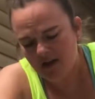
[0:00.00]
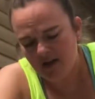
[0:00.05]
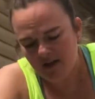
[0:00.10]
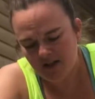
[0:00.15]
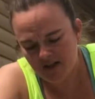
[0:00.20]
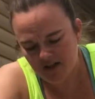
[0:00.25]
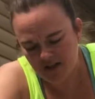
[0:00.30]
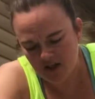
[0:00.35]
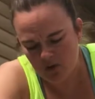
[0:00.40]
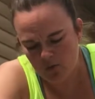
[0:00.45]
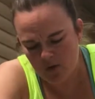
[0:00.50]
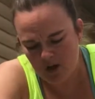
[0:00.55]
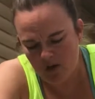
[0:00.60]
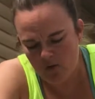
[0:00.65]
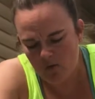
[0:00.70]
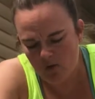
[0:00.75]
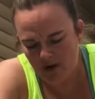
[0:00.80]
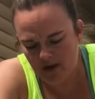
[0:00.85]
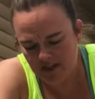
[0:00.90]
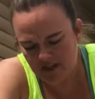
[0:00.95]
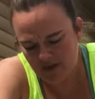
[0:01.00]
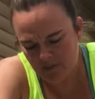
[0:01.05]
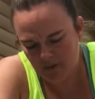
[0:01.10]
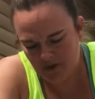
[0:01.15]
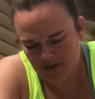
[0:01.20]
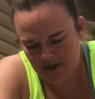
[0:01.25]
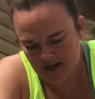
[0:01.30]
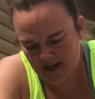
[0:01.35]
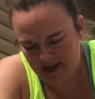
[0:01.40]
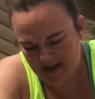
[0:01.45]
So we want to
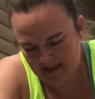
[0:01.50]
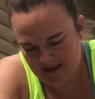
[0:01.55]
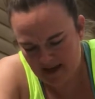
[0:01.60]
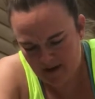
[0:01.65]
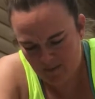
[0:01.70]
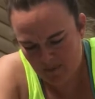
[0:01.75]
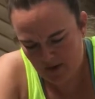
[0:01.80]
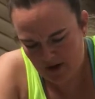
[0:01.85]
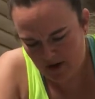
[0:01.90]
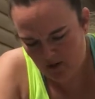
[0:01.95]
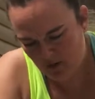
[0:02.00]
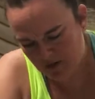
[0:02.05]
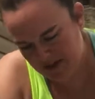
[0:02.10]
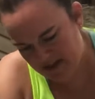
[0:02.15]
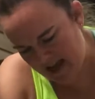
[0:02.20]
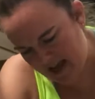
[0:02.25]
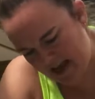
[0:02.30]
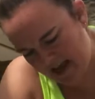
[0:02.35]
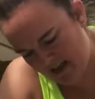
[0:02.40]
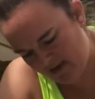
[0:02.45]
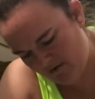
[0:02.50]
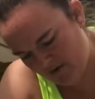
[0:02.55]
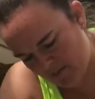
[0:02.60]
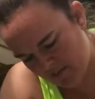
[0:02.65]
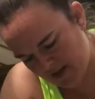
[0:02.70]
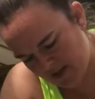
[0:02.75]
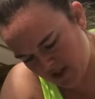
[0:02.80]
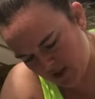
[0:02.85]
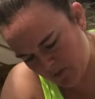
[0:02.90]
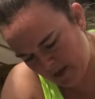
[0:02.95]
protect that Pringles can from
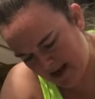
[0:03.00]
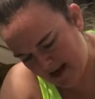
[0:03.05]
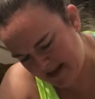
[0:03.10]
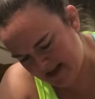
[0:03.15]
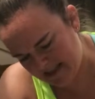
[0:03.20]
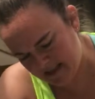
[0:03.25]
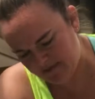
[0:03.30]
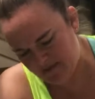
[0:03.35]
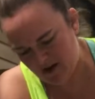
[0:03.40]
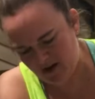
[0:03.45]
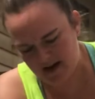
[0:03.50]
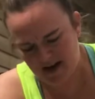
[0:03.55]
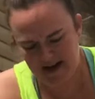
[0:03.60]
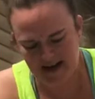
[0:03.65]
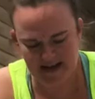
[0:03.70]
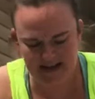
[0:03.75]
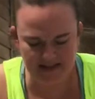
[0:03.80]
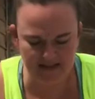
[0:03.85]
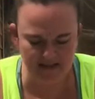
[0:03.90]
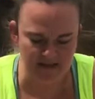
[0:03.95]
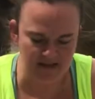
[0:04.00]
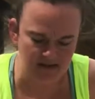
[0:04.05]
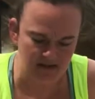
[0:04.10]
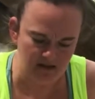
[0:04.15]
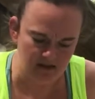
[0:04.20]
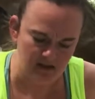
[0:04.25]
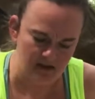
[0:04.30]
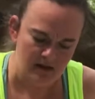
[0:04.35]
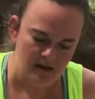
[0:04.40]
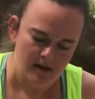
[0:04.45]
the sweatiness of our hands.
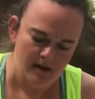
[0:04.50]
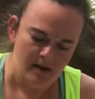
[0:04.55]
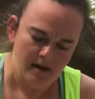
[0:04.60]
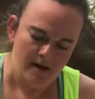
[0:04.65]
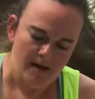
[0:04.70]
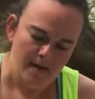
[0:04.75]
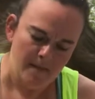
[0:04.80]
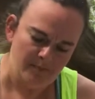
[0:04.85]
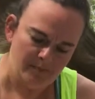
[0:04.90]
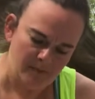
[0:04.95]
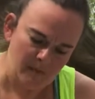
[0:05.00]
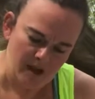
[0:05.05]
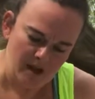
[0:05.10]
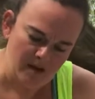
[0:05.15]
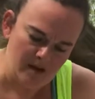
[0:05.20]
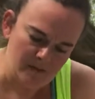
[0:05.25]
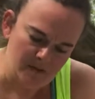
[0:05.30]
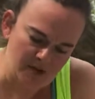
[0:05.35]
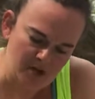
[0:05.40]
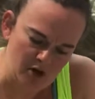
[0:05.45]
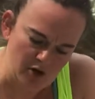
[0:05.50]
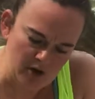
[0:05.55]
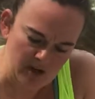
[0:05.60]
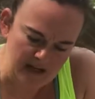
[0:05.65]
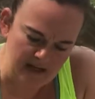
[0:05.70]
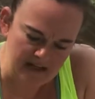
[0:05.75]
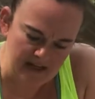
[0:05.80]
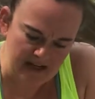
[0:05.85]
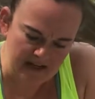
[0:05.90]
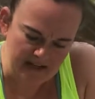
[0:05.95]
So you're
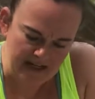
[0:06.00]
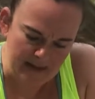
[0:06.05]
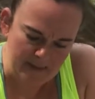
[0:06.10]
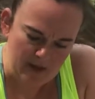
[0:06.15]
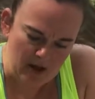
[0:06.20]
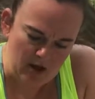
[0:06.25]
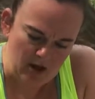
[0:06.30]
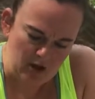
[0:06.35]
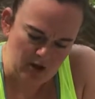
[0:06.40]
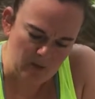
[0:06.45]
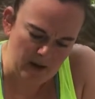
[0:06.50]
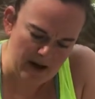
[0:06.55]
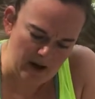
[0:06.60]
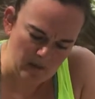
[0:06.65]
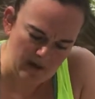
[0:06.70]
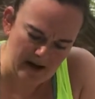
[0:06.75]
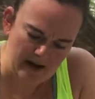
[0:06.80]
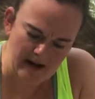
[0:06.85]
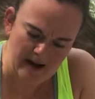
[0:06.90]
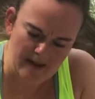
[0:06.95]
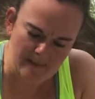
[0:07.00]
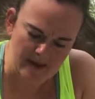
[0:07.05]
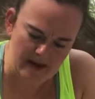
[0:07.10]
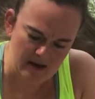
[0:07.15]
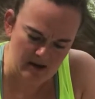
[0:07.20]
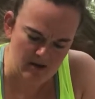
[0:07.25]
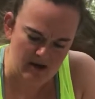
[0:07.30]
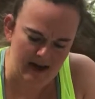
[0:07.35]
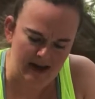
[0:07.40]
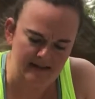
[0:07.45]
gonna duct tape all the way around. I
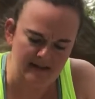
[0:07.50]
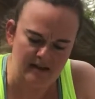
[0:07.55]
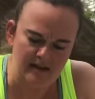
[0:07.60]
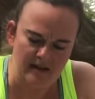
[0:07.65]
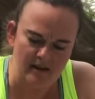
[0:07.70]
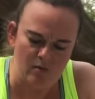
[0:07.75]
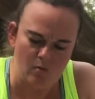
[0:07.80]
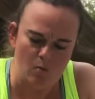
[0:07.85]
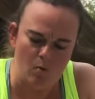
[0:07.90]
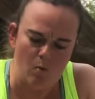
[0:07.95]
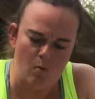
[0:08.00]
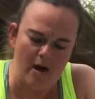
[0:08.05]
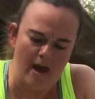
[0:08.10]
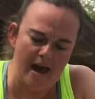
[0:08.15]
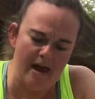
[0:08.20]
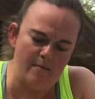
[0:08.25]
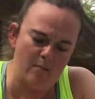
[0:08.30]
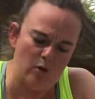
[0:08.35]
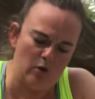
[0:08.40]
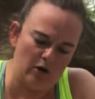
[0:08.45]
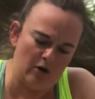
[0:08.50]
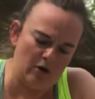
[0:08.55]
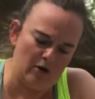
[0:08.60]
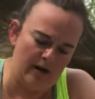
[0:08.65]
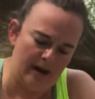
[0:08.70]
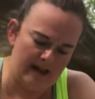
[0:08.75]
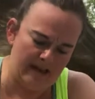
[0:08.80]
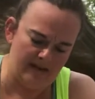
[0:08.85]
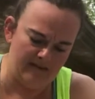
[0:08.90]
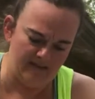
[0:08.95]
bet you guys can get way more
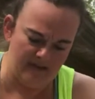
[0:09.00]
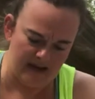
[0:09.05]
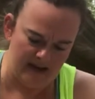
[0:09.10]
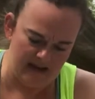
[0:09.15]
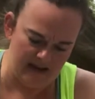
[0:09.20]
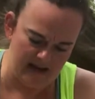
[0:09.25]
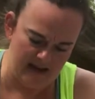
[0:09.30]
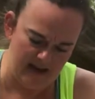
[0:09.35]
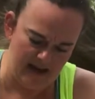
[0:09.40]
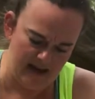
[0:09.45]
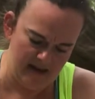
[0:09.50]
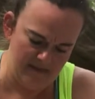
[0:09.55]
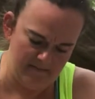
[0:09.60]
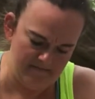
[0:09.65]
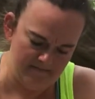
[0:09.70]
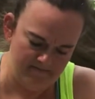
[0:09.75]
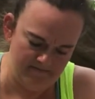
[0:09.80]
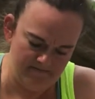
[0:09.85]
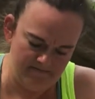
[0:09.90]
creative than I can.